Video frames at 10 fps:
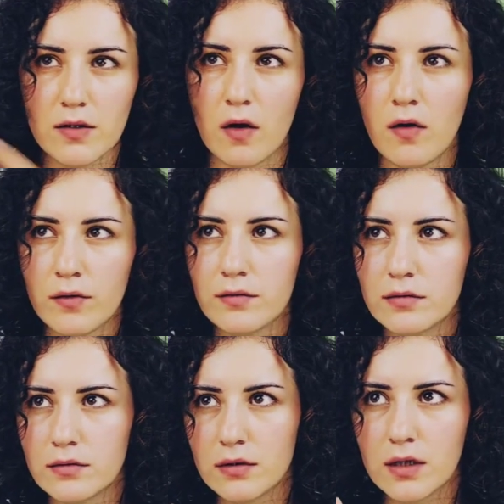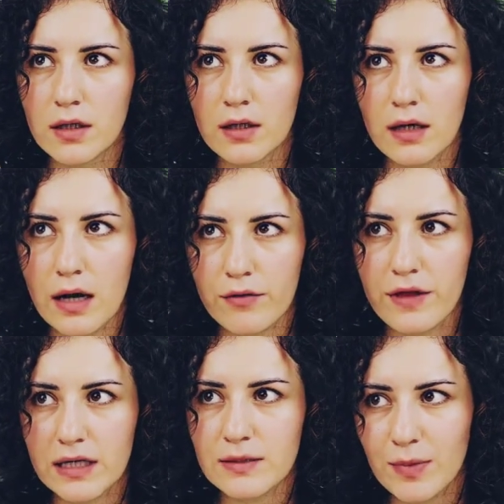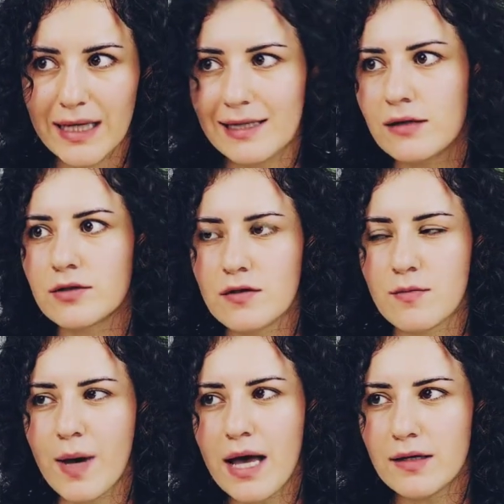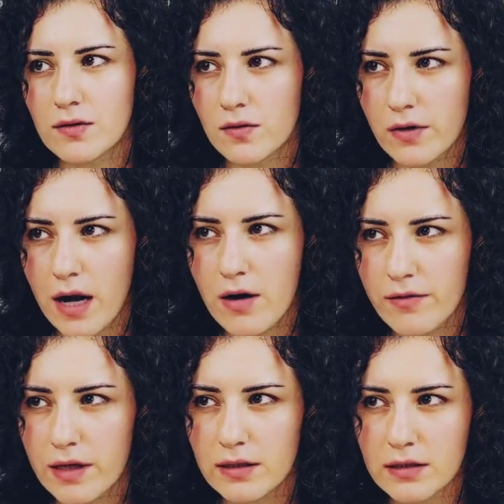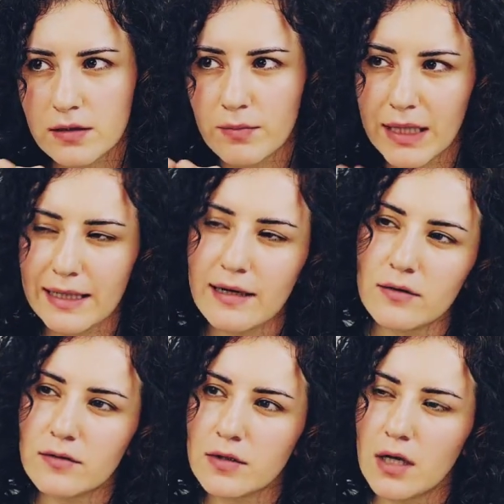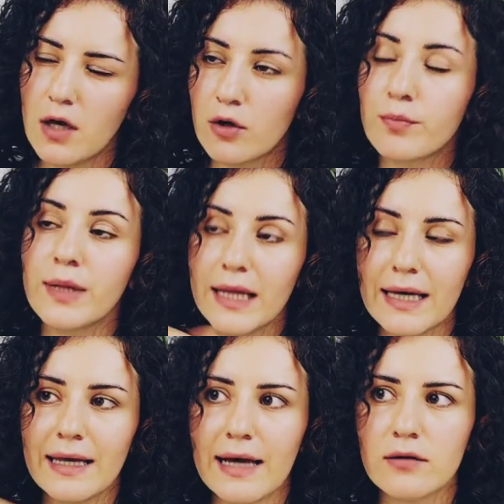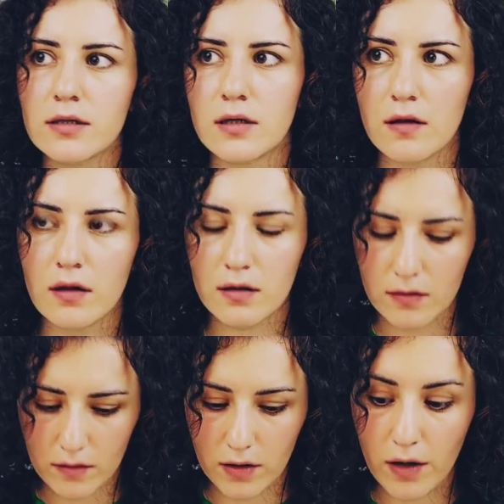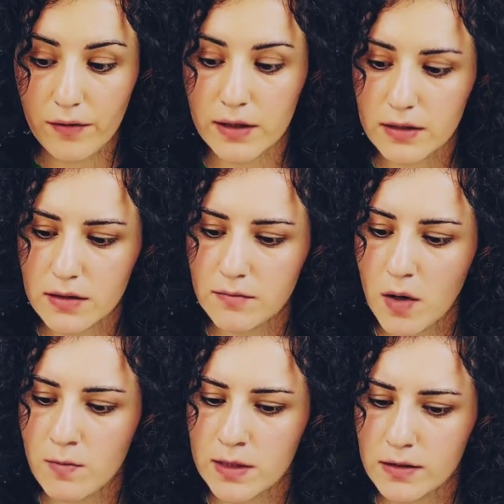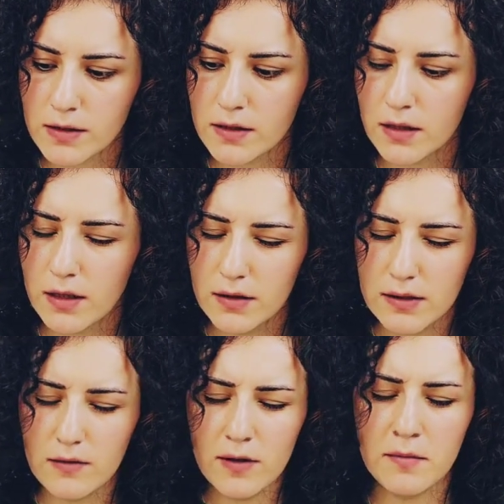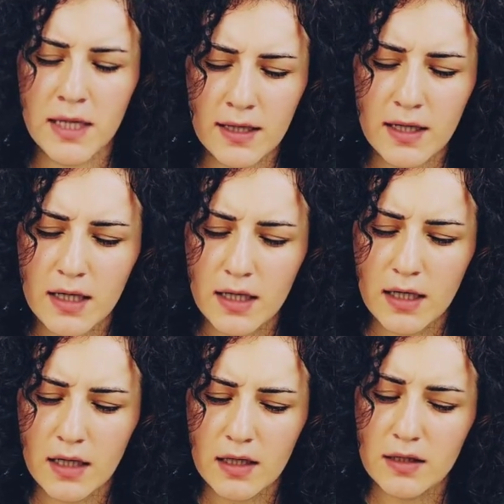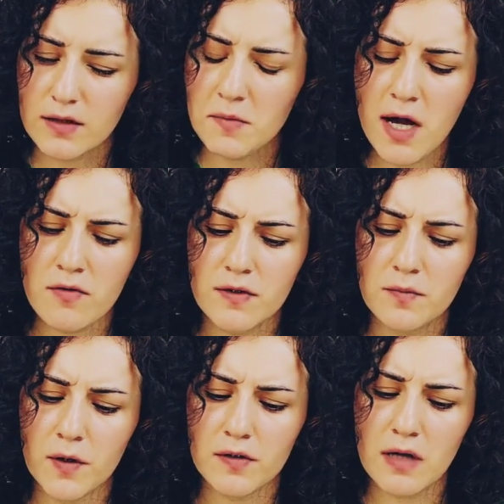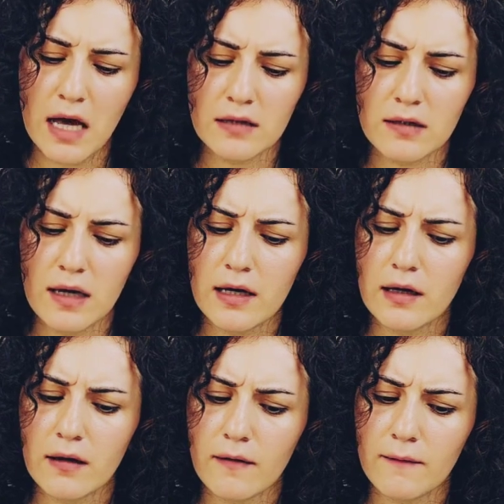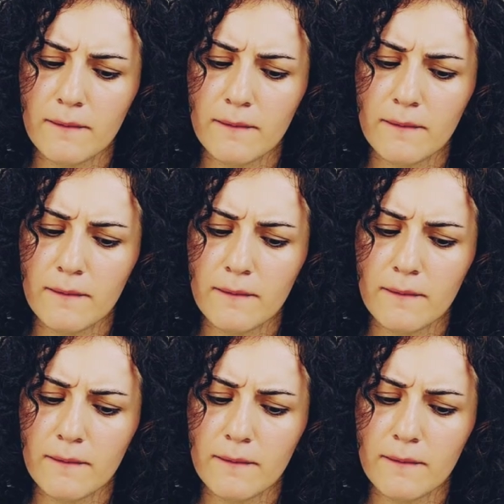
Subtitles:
on how things played out in the past or how things played out or playing out in the current moment. See what I mean? Somehow this person has, like,